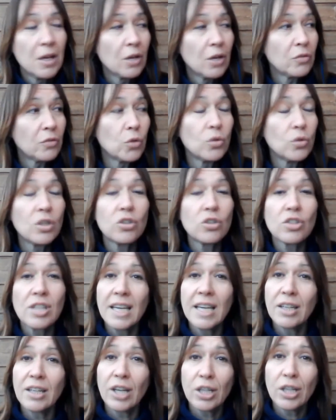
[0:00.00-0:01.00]
A few years
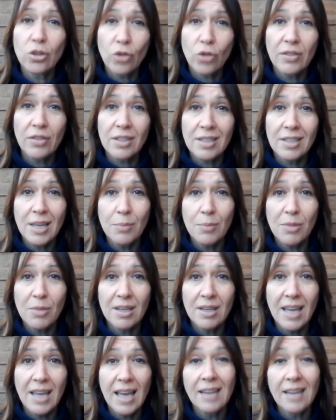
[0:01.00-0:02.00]
later, I tried the same thing
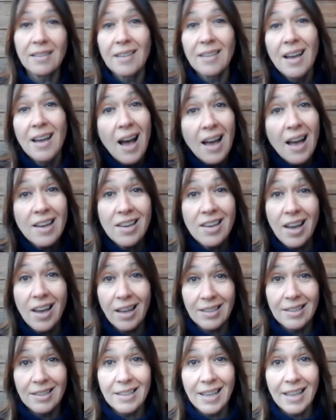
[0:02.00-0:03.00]
again. I
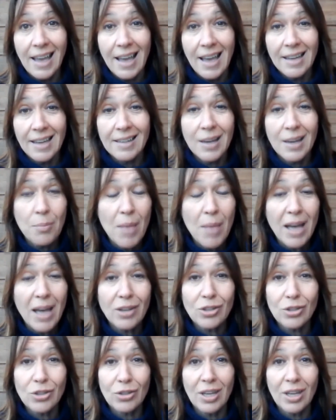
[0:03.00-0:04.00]
got in again. I
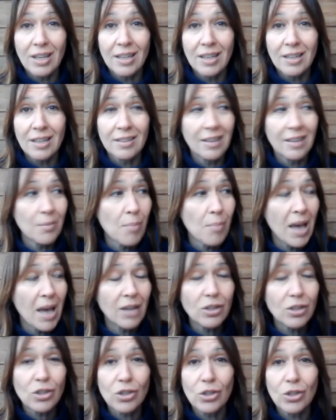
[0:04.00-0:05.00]
managed to get in. I
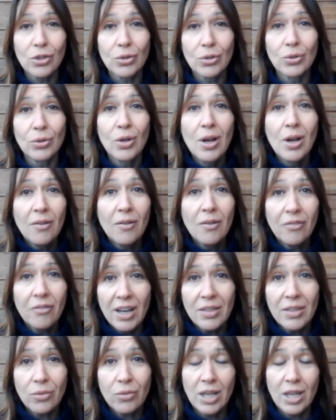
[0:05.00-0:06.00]
managed to
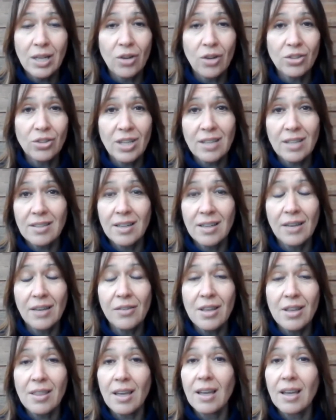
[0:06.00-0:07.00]
find the right contacts and
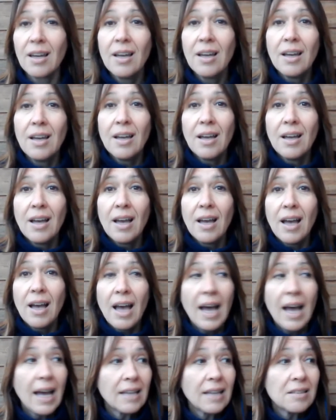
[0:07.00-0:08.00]
everything.
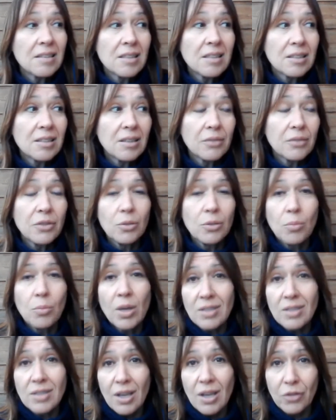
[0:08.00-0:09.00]
And a few
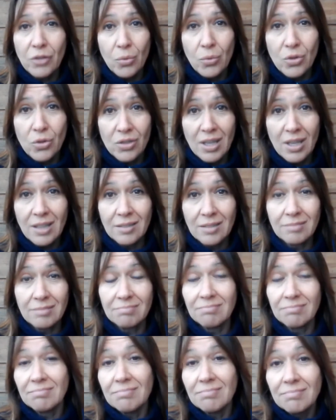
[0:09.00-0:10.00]
months after I was in,
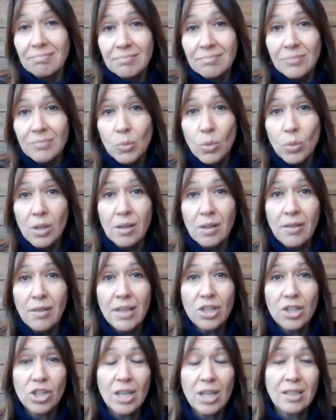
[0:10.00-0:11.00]
well,
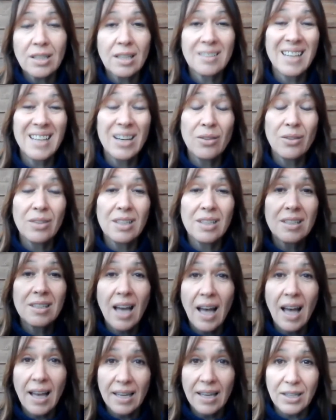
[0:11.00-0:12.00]
they shut down the
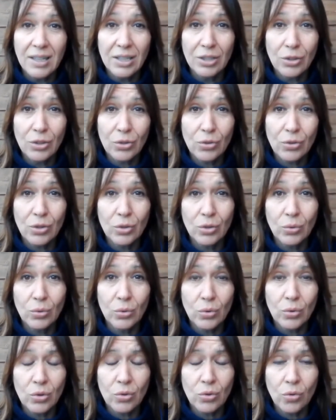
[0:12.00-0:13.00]
entire industry due to
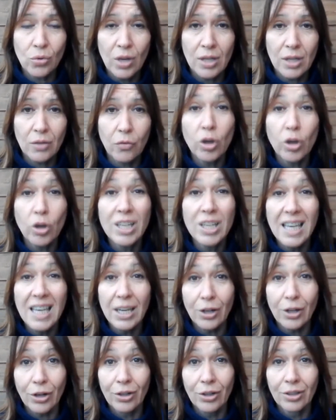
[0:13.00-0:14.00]
a strike for a
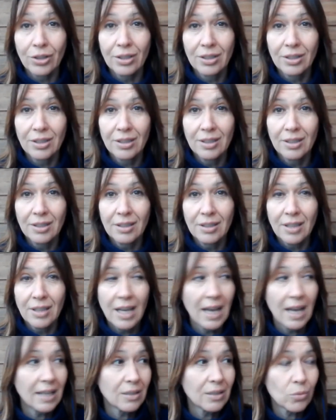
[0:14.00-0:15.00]
year.
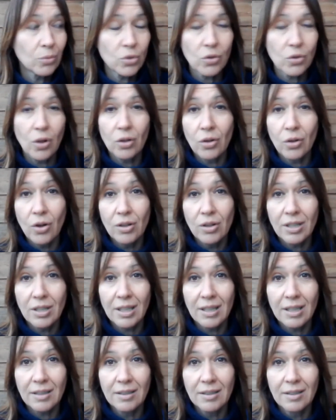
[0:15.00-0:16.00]
And it was all gone again.